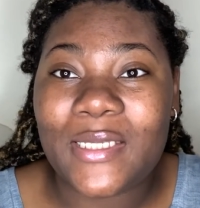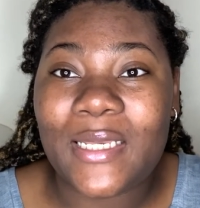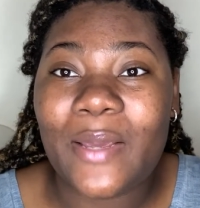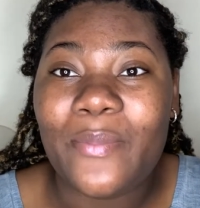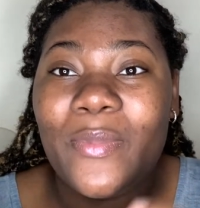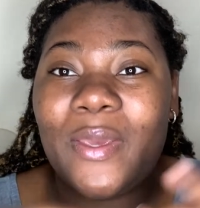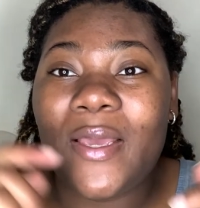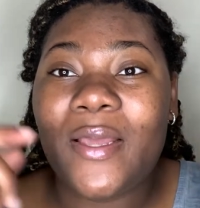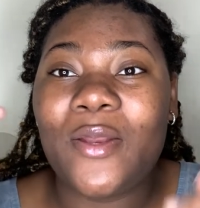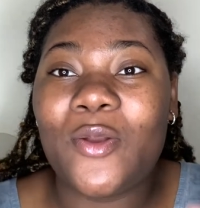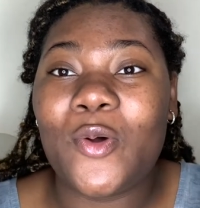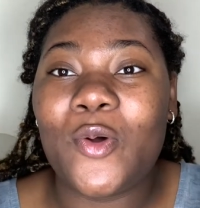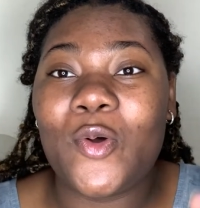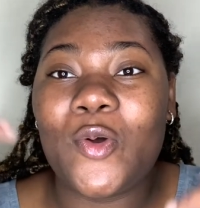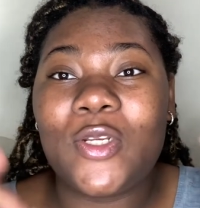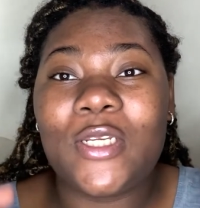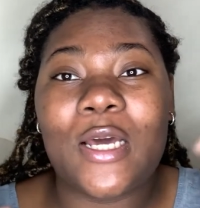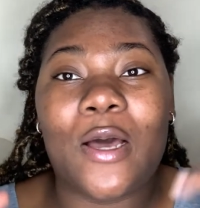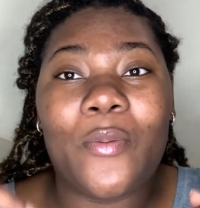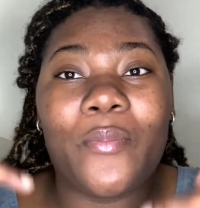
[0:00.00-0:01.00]
Let me know
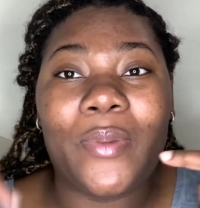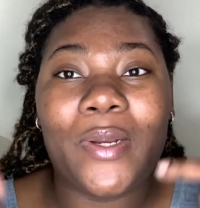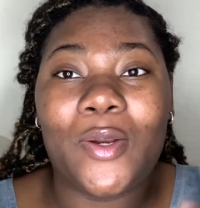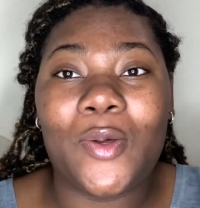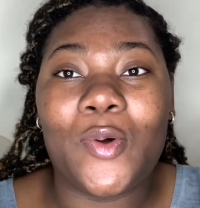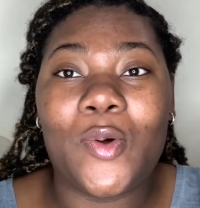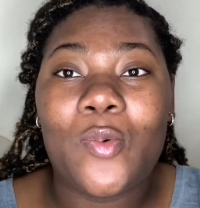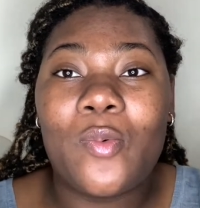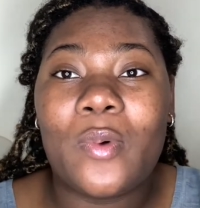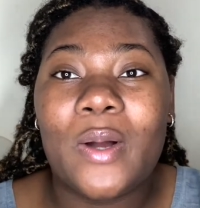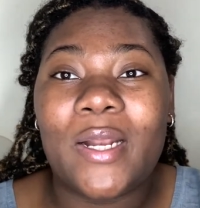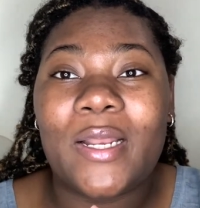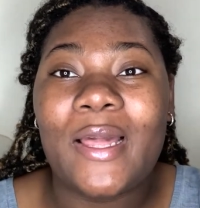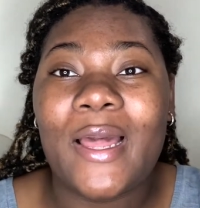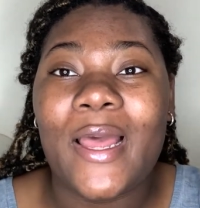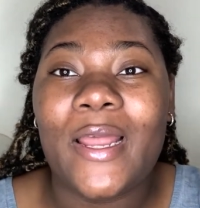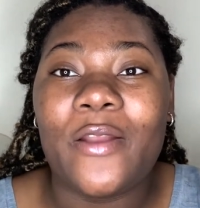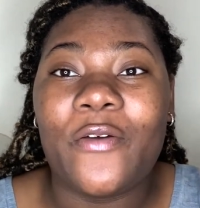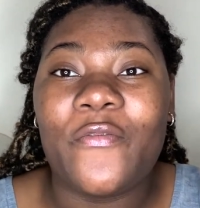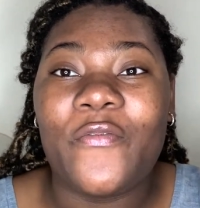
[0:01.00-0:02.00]
down below what
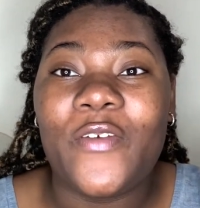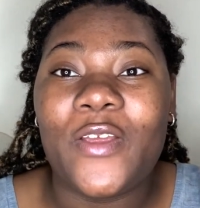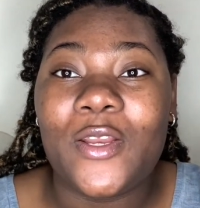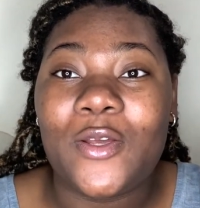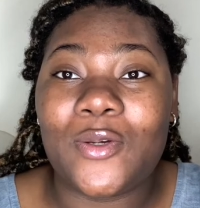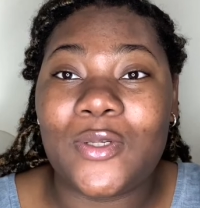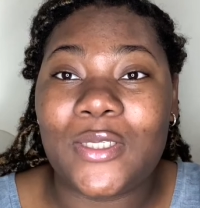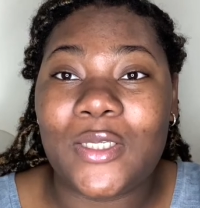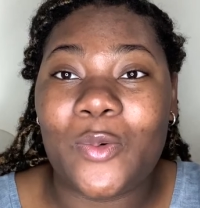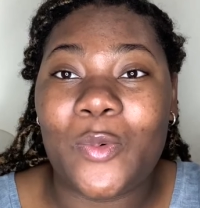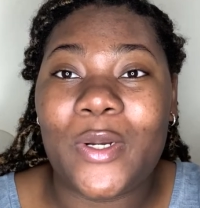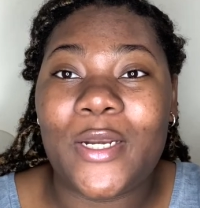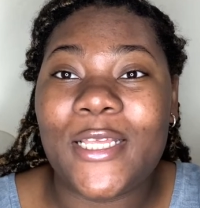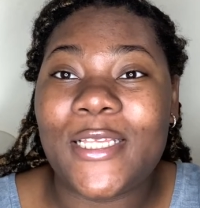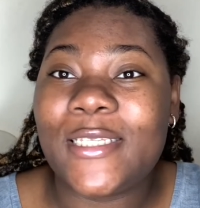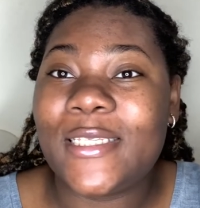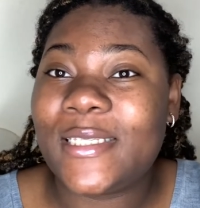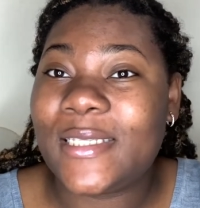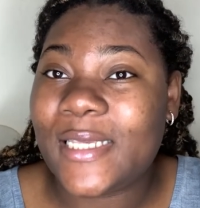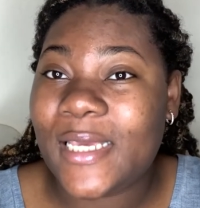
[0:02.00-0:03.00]
kind of videos you want to
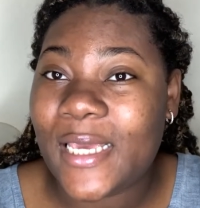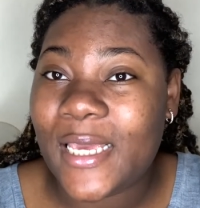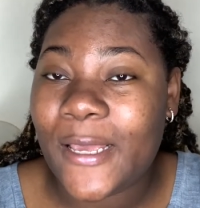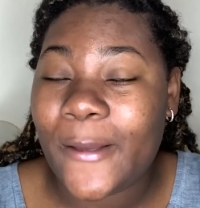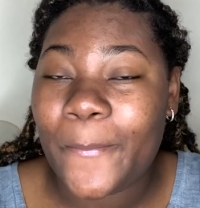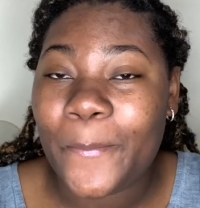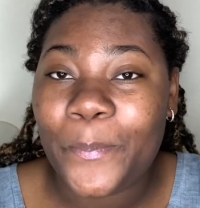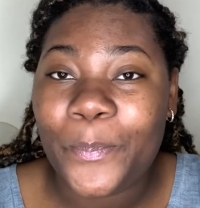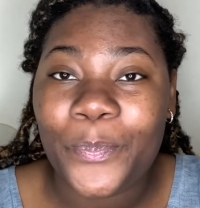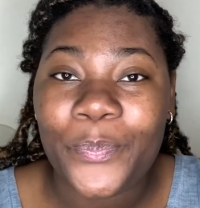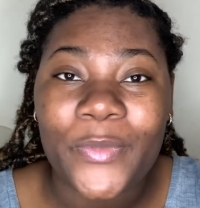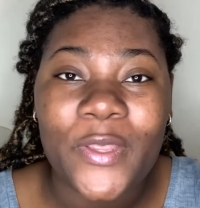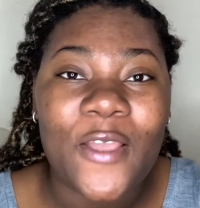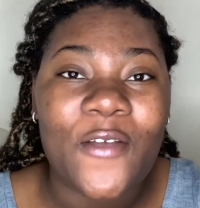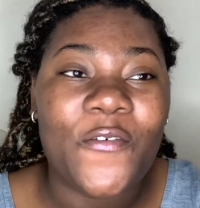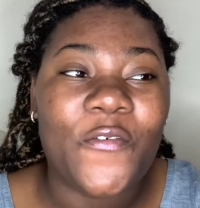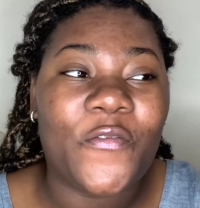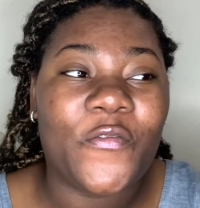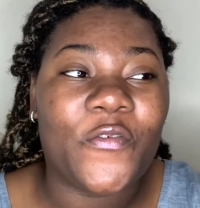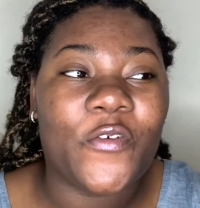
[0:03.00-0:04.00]
see,
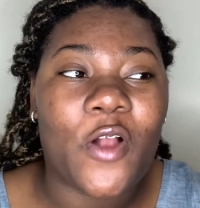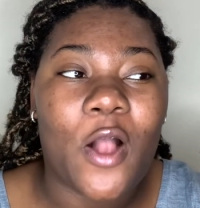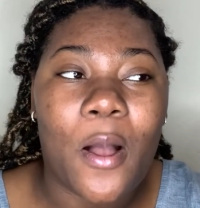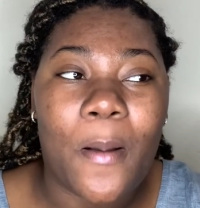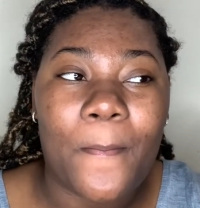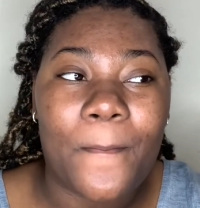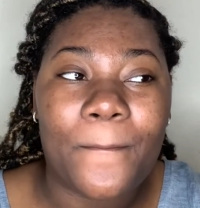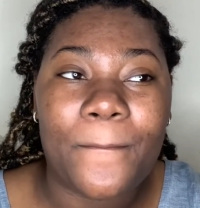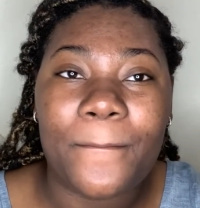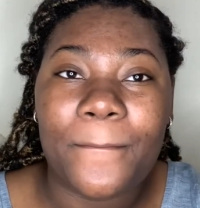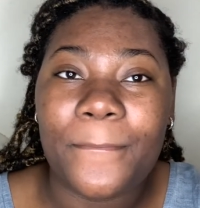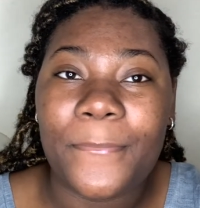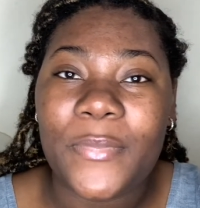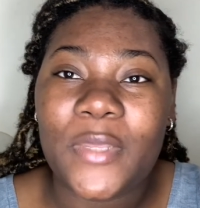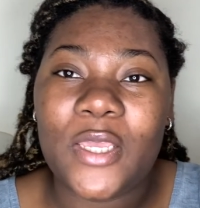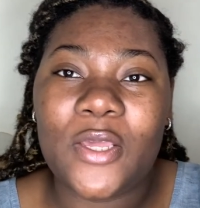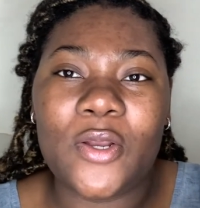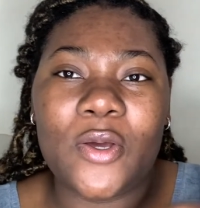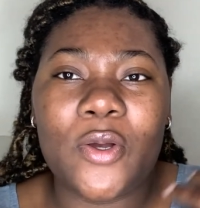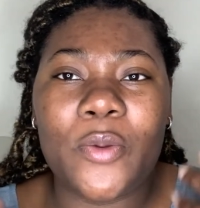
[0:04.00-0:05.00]
from,
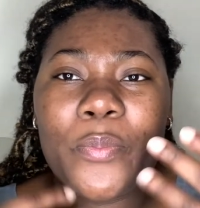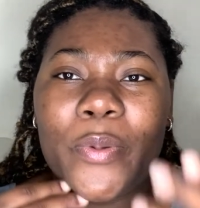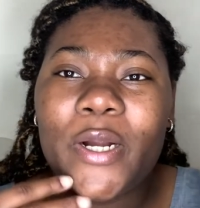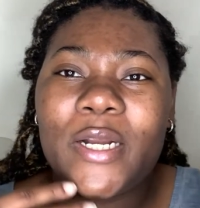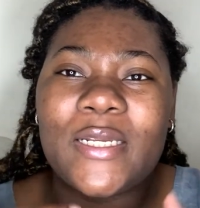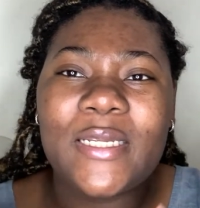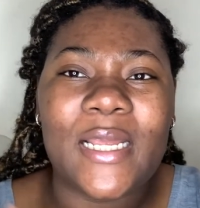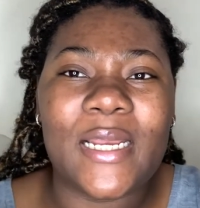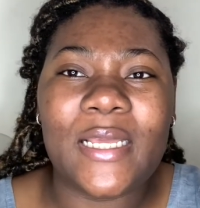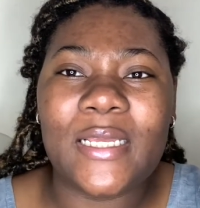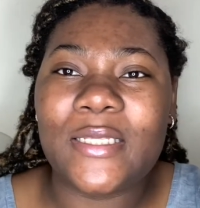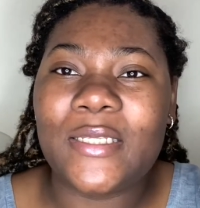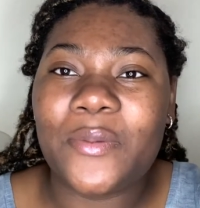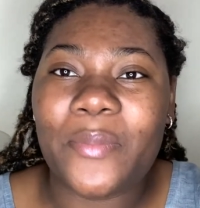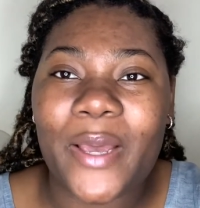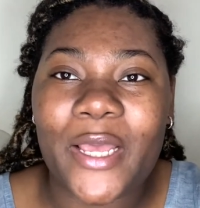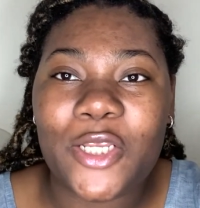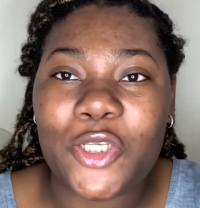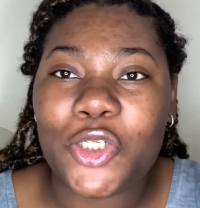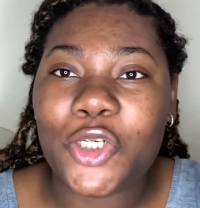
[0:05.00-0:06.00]
you know, pertaining to
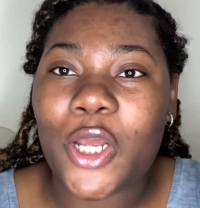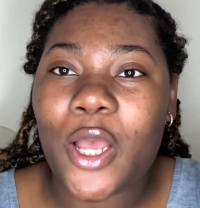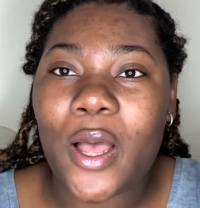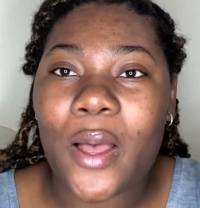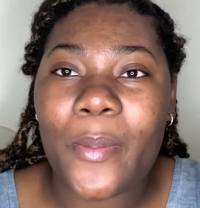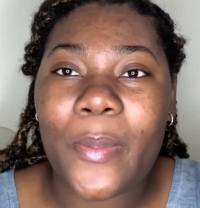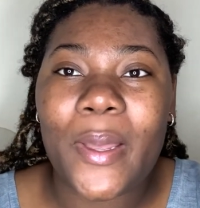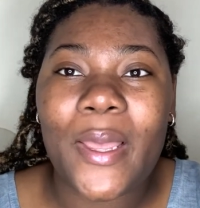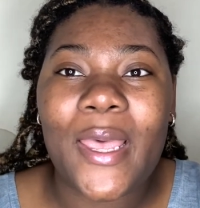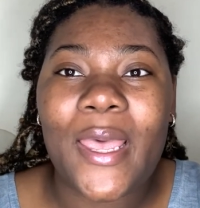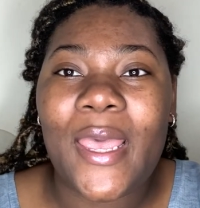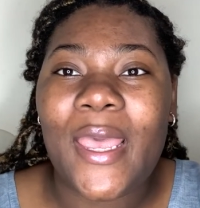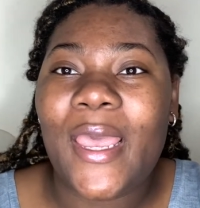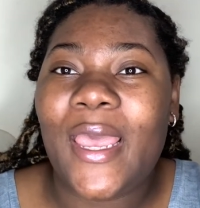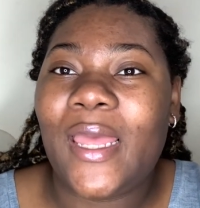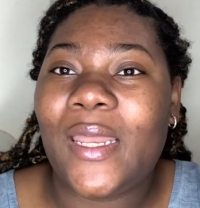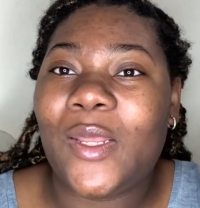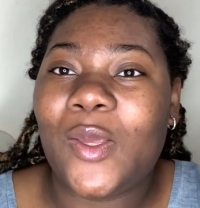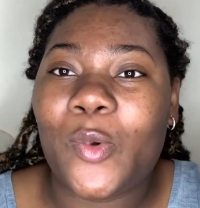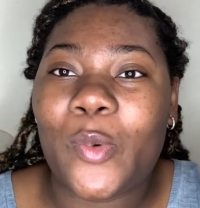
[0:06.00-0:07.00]
my job.
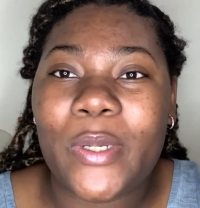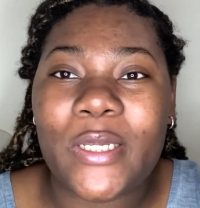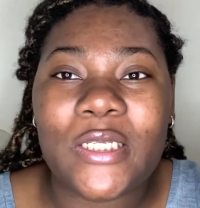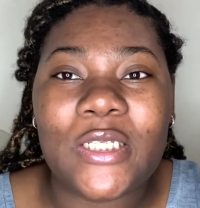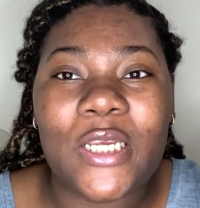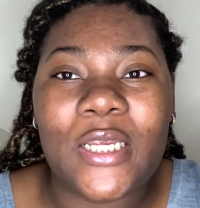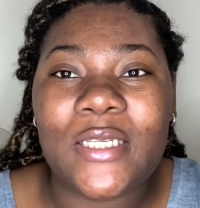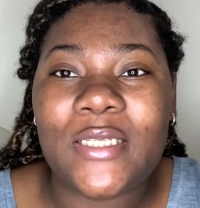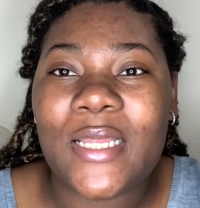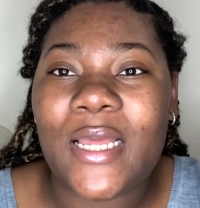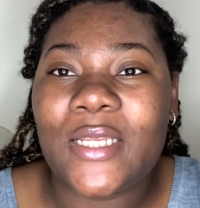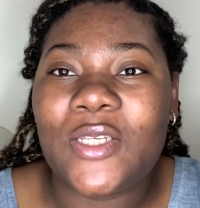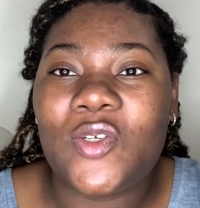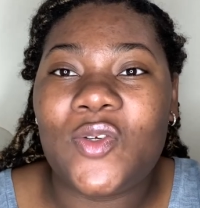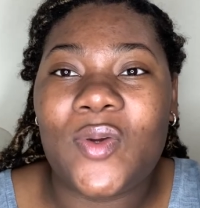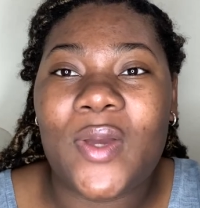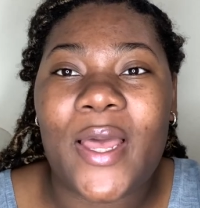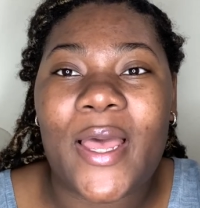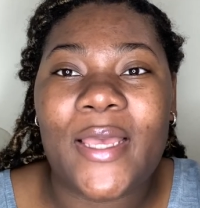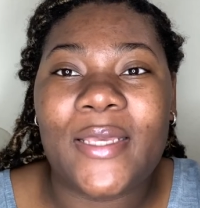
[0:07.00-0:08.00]
Any questions that
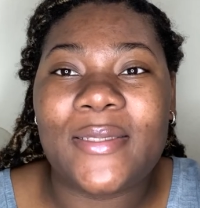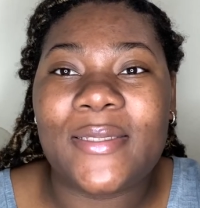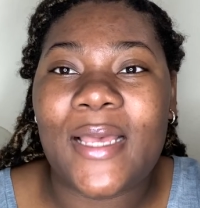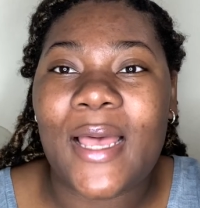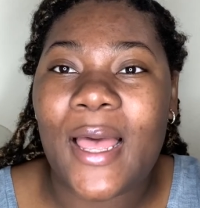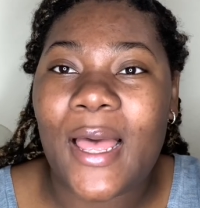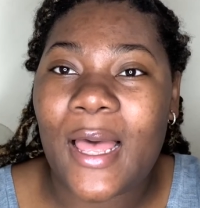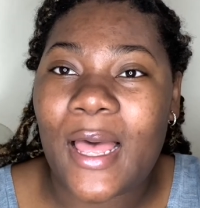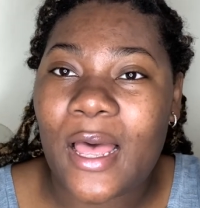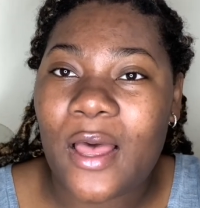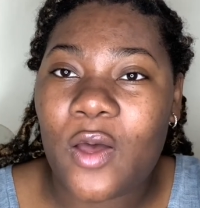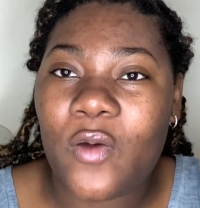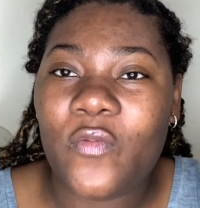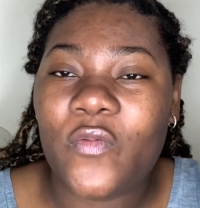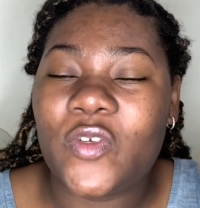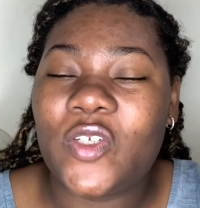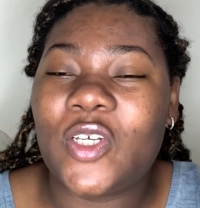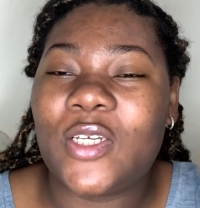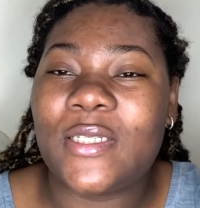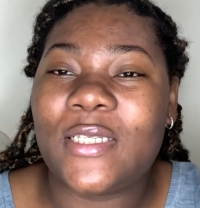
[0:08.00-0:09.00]
you guys
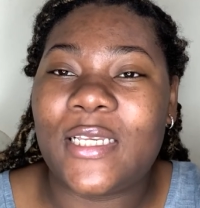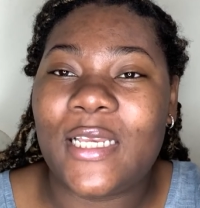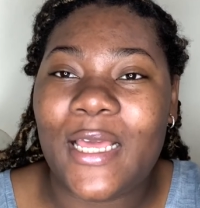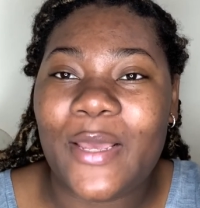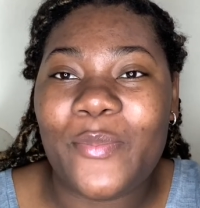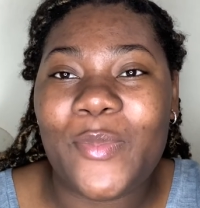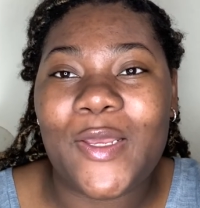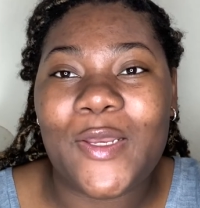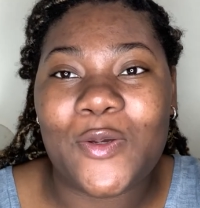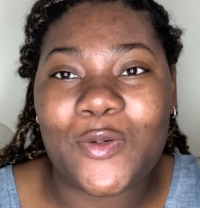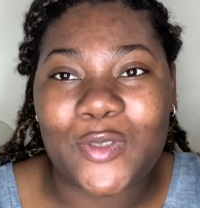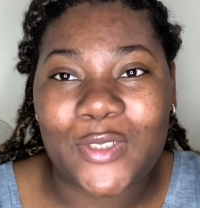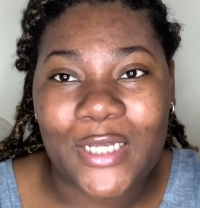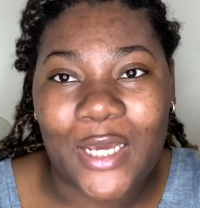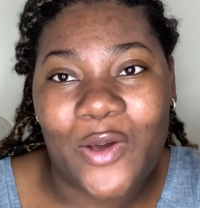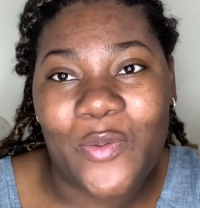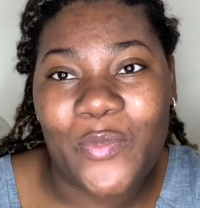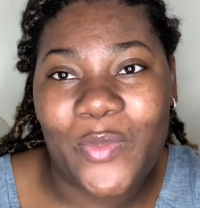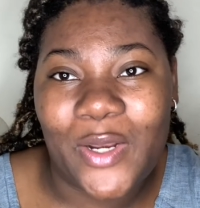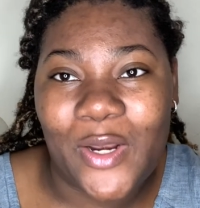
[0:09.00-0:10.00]
have, just let me know
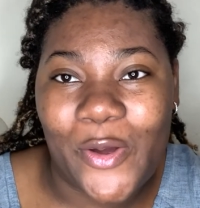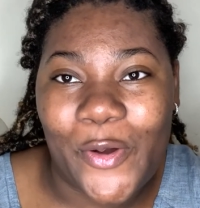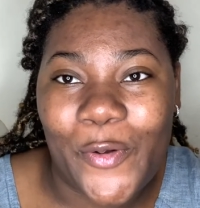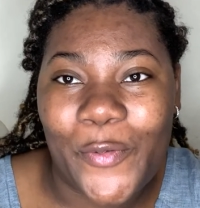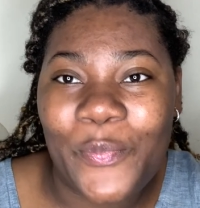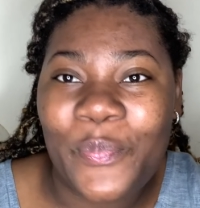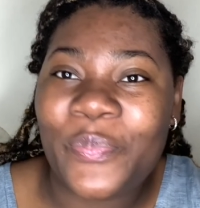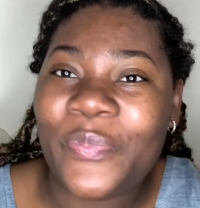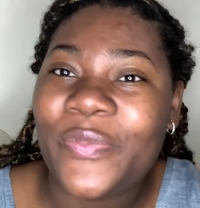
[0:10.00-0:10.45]
down below.